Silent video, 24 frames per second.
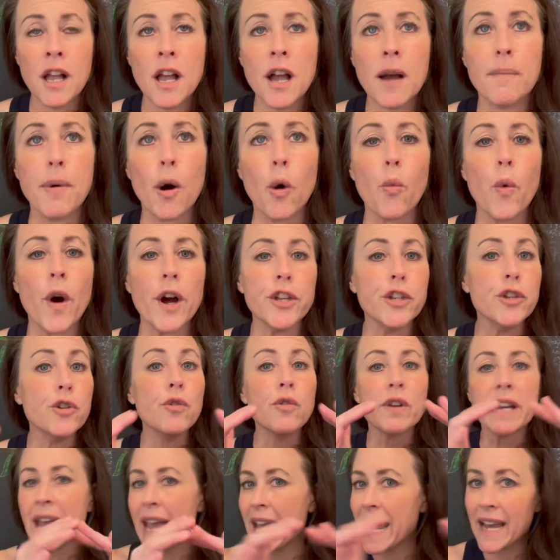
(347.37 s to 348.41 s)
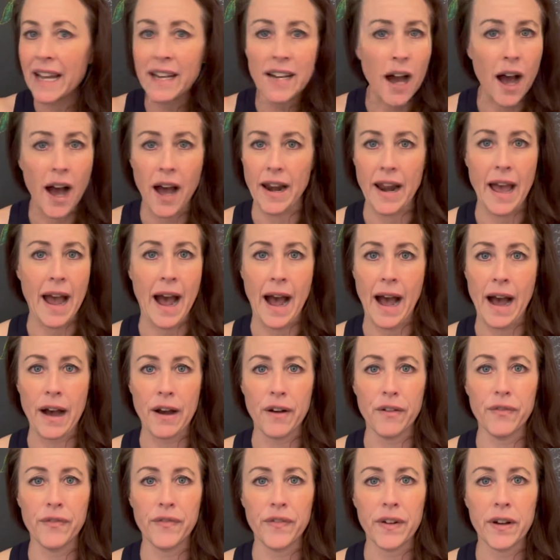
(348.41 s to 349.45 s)
But what you cannot
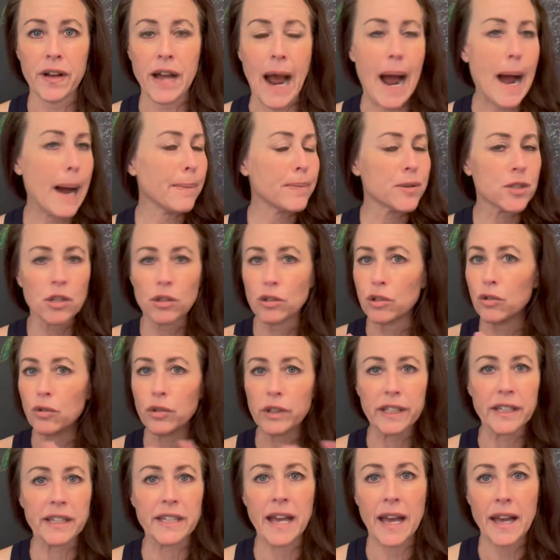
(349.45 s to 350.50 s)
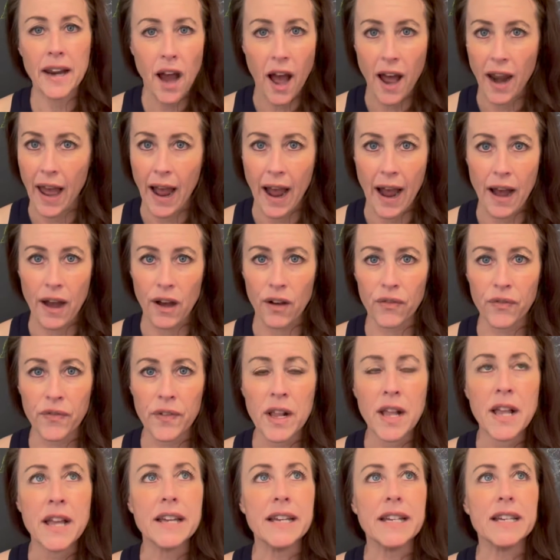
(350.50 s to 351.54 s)
have, absolutely cannot have,
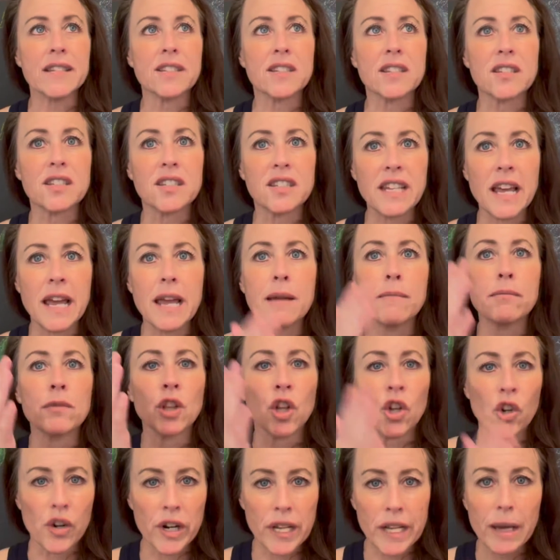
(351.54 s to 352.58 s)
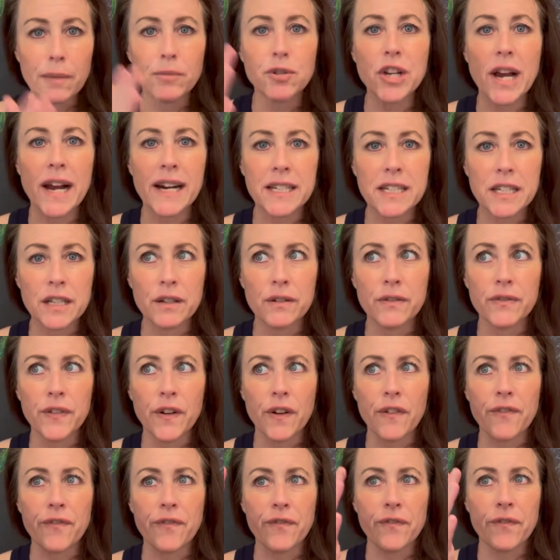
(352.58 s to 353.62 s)
is the same learning
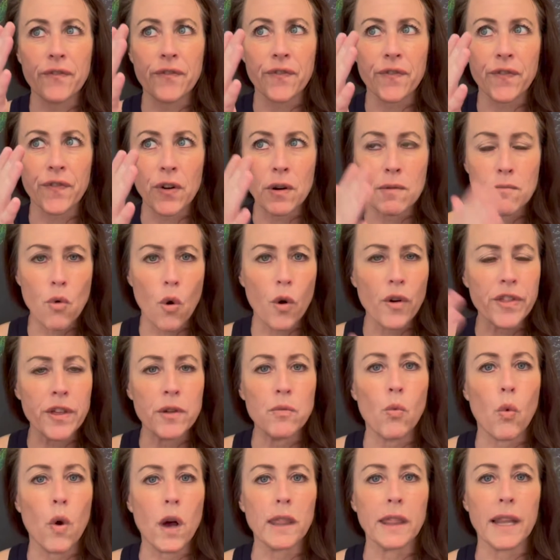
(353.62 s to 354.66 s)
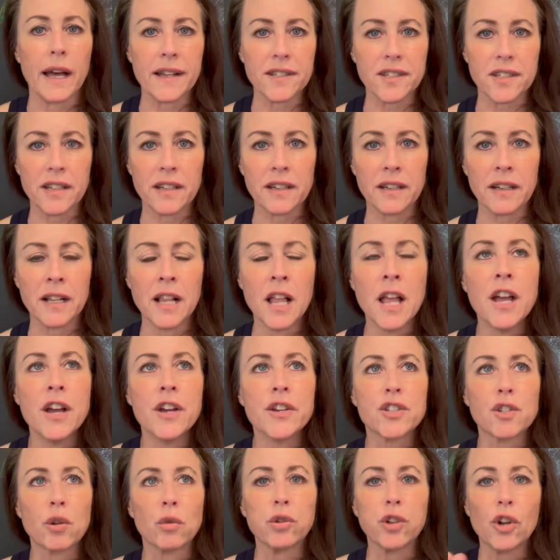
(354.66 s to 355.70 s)
objective for more than one lesson.
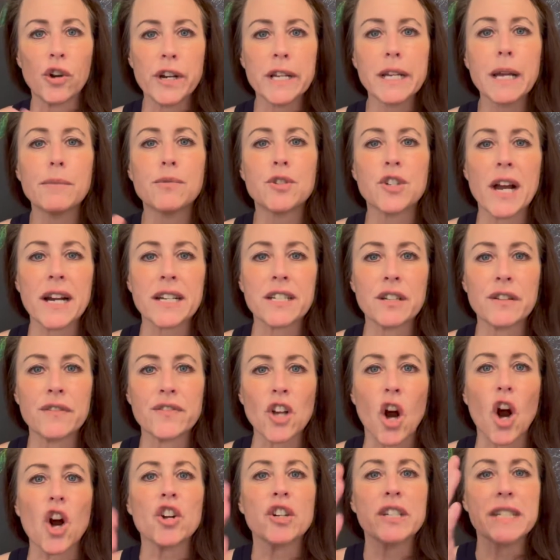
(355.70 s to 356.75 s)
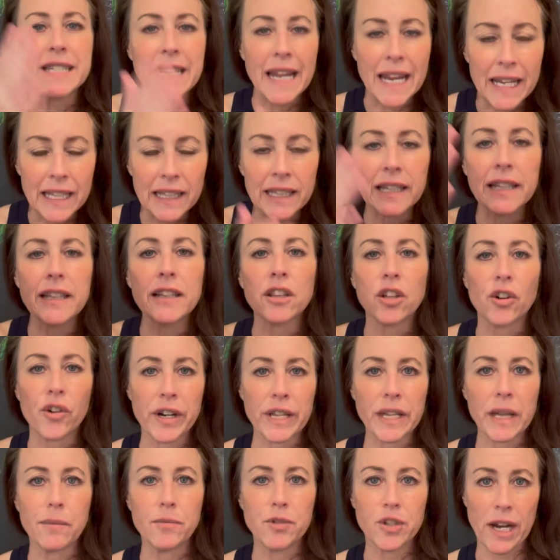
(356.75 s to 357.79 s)
So learning objectives are daily
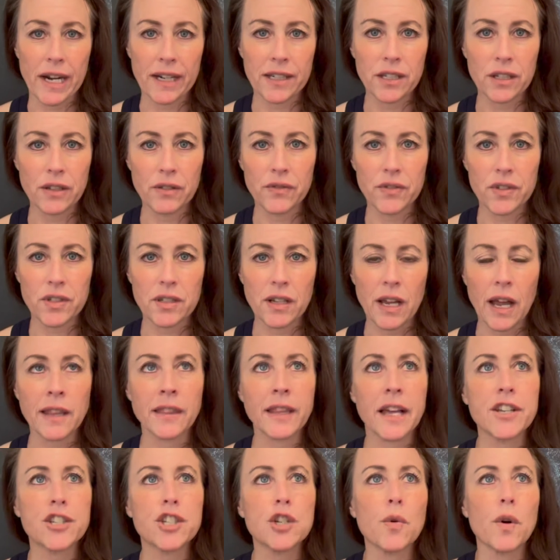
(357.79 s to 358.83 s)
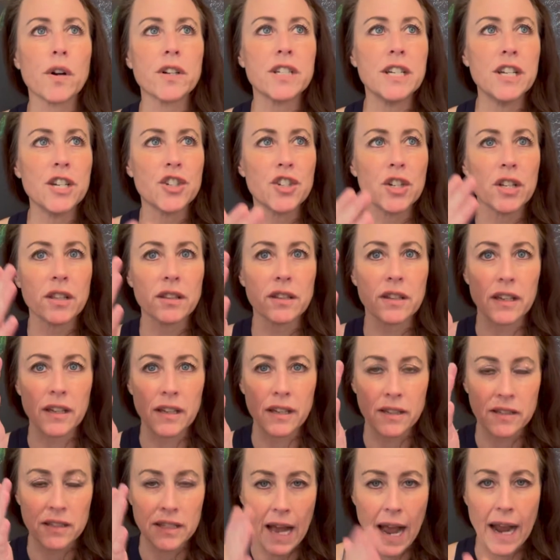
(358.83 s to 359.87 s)
learning objectives. Unless you are teaching the
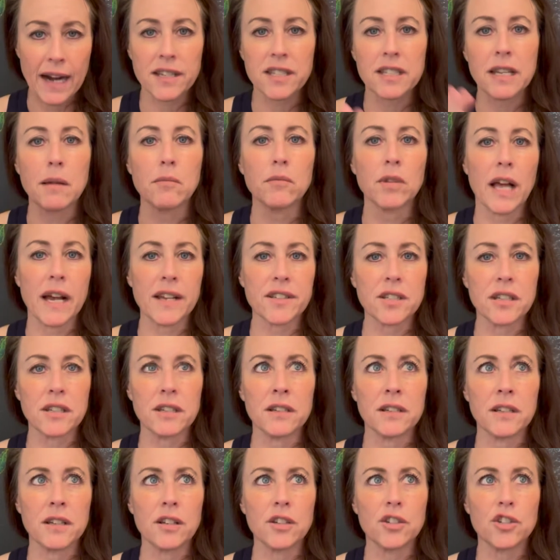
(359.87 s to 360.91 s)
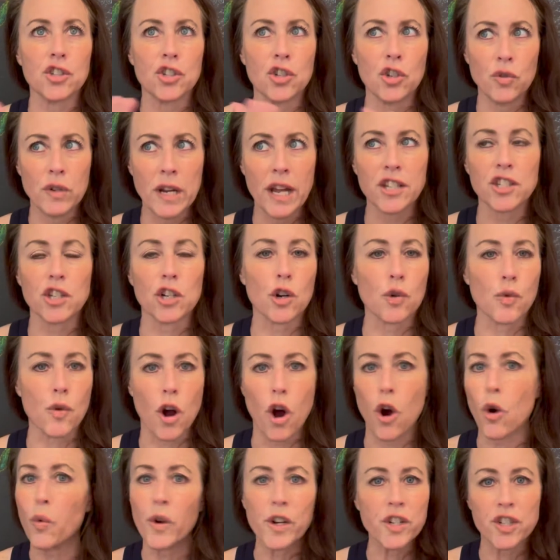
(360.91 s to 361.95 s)
exact same lesson 2 days in a
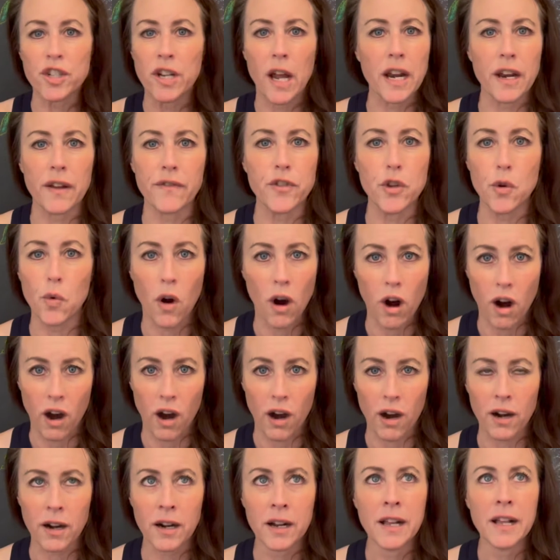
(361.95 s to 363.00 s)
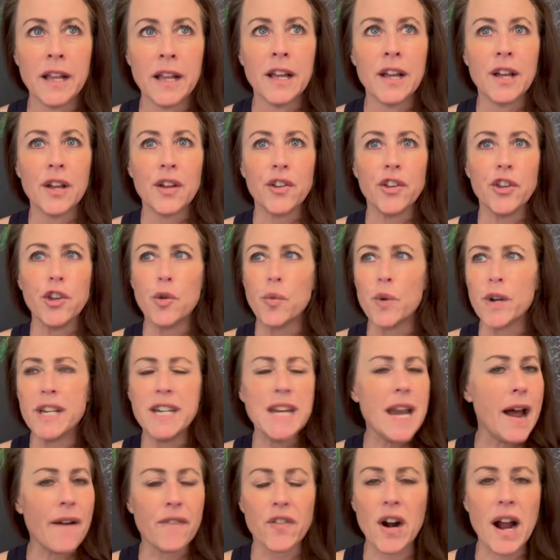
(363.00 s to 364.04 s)
row, which none of you are, you would
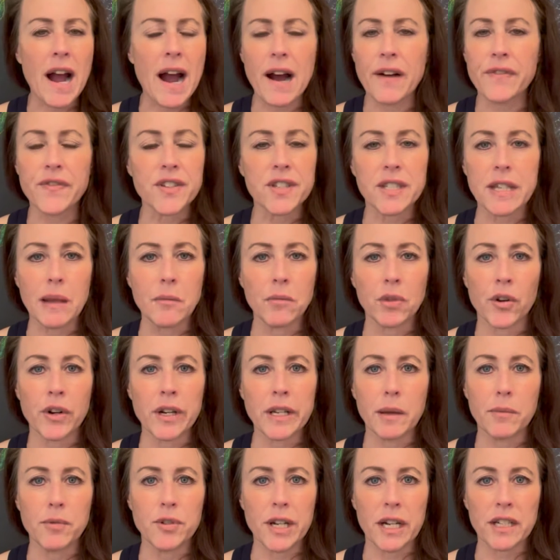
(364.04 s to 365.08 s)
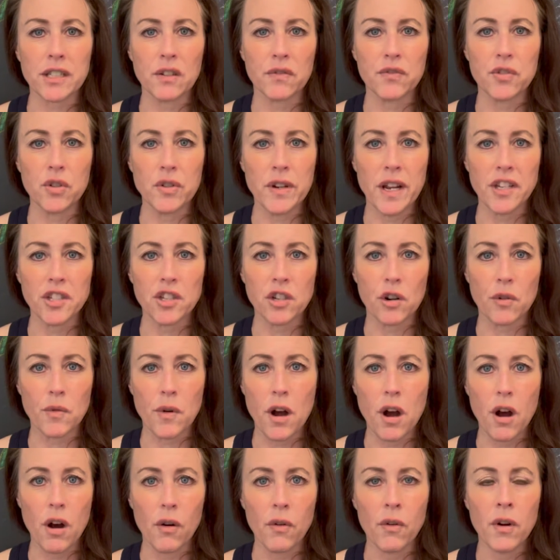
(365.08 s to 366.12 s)
never have the same learning objective 2 days in a
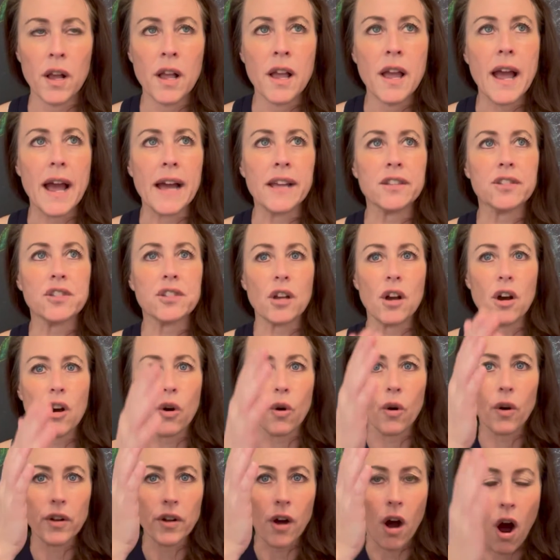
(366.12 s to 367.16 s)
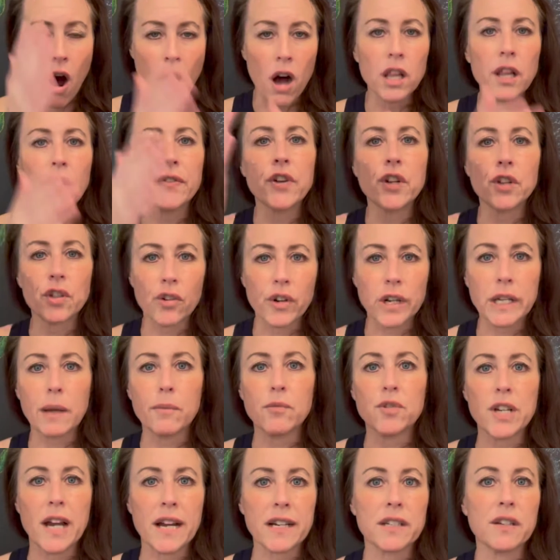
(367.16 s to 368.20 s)
row. And so all of your learning
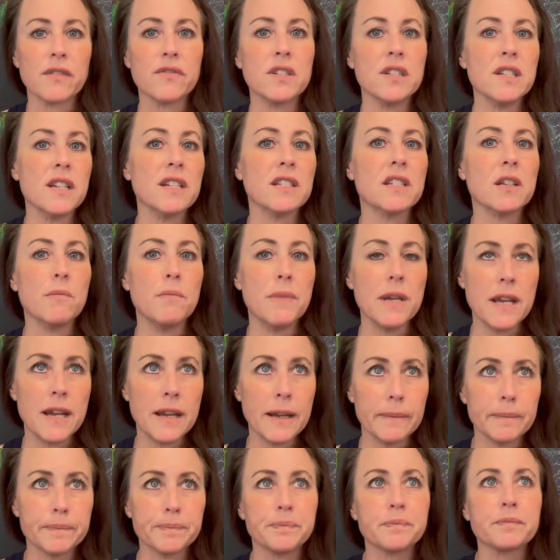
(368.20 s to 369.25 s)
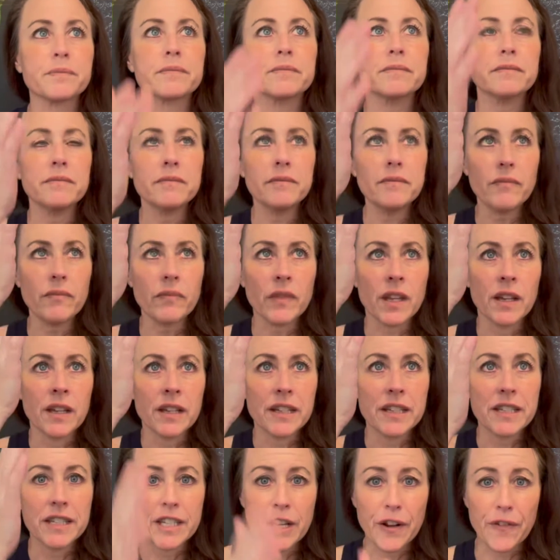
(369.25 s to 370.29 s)
objectives need to be
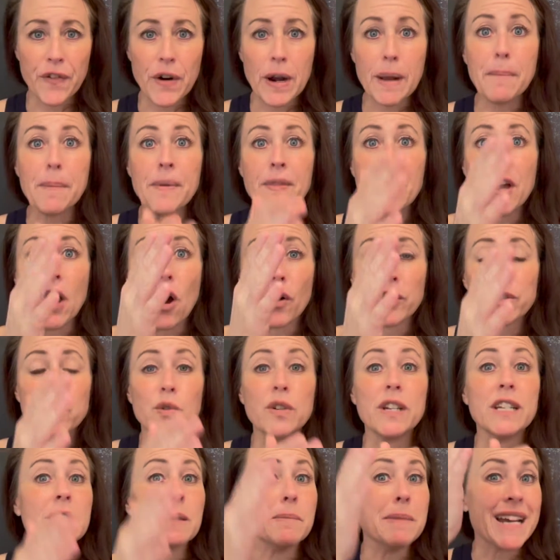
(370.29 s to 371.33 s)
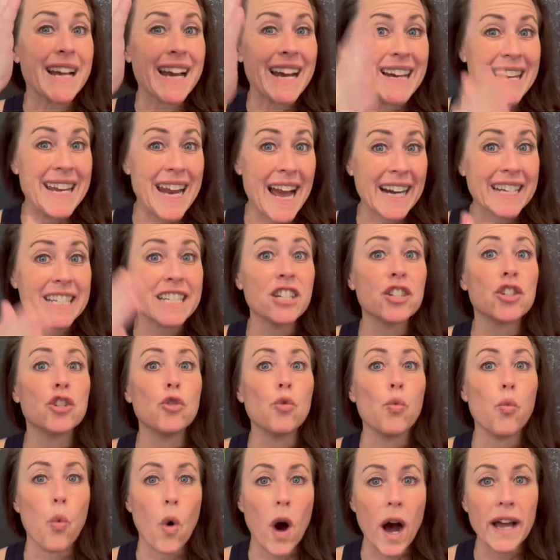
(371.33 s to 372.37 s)
different, but they also need to be connected to
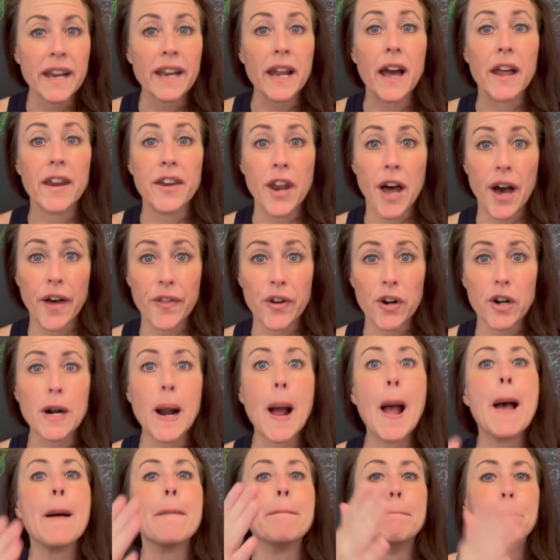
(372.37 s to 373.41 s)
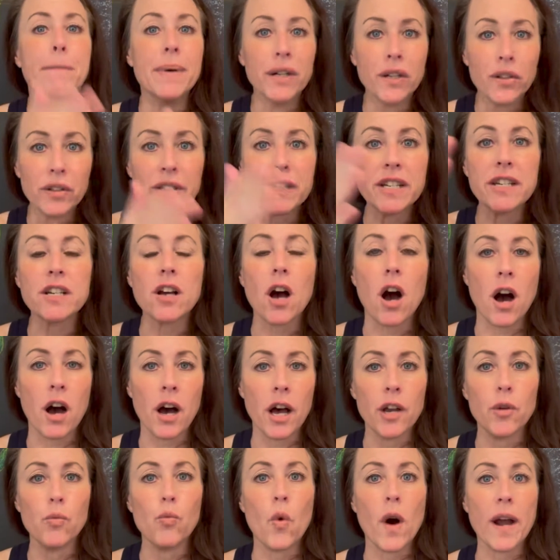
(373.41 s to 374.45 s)
one another, building
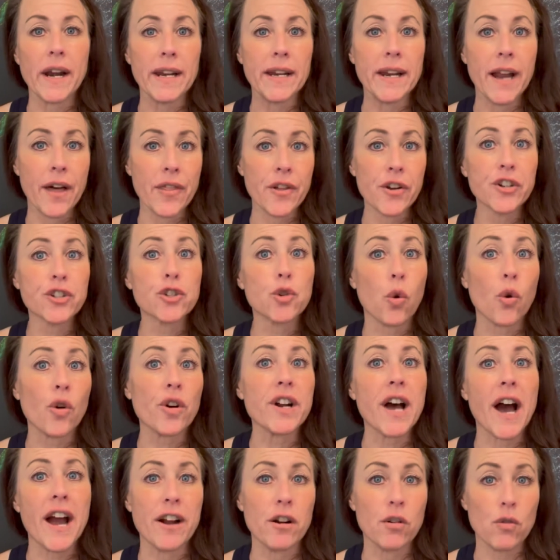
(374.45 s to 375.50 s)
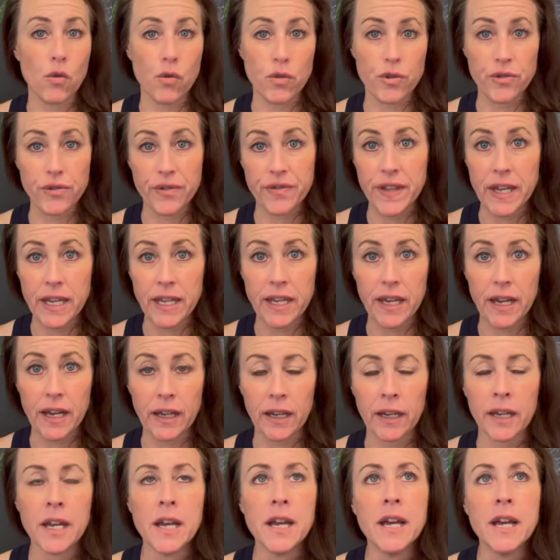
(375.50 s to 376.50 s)
on one another toward higher order thinking.